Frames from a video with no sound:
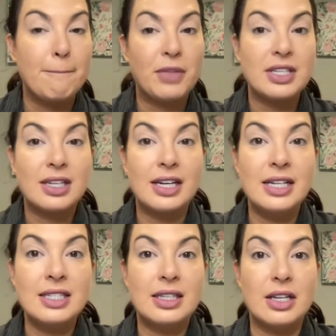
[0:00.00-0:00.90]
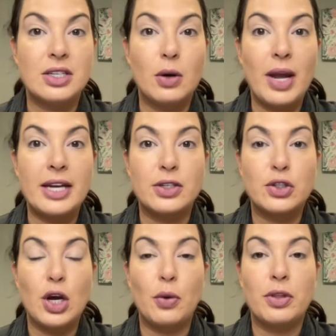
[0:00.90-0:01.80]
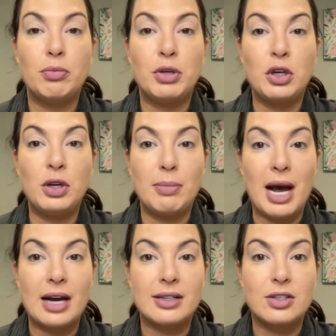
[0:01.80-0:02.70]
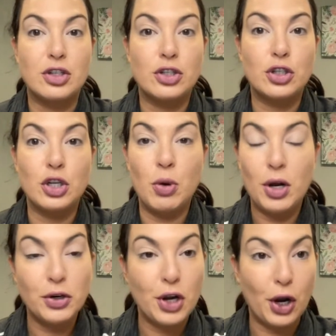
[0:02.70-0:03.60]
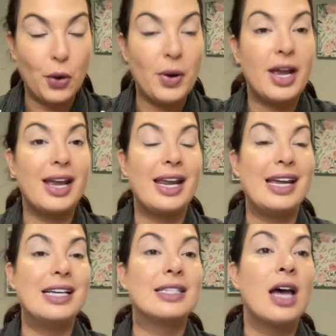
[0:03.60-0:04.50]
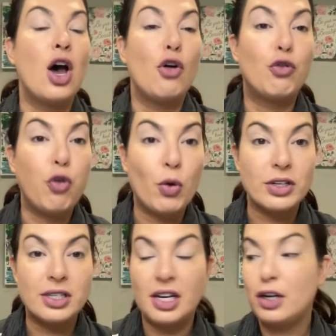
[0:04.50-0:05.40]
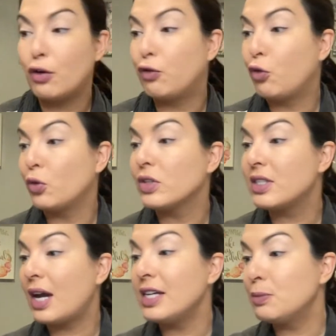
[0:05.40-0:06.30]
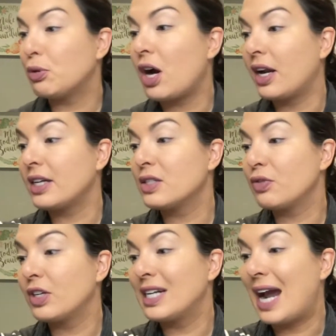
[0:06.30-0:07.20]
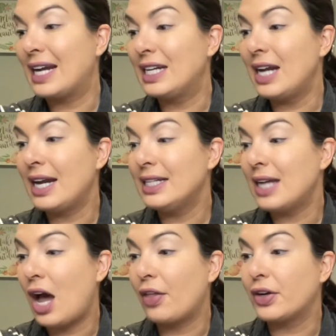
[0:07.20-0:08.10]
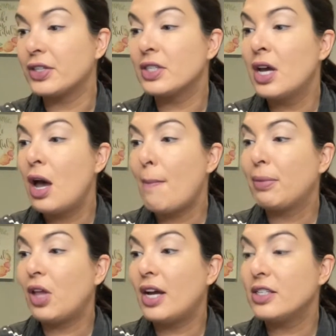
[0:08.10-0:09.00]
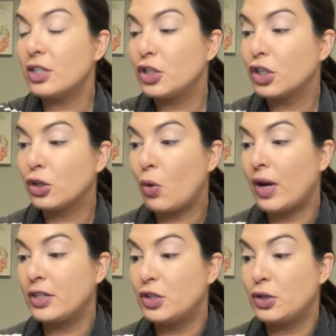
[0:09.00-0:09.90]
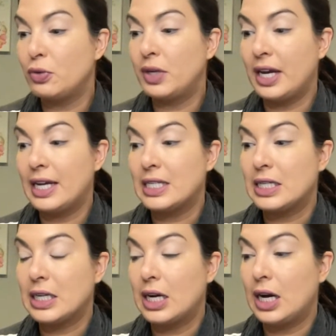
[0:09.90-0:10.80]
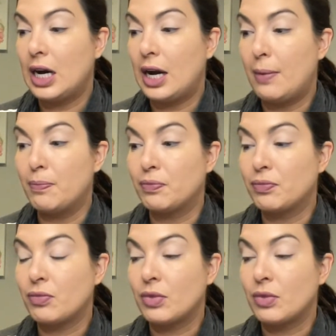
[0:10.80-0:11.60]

let's get into this. Okay, so the beauty box, just so you all know, it is fourteen full-size products for ninety-nine dollars. Plus, you're going to get um,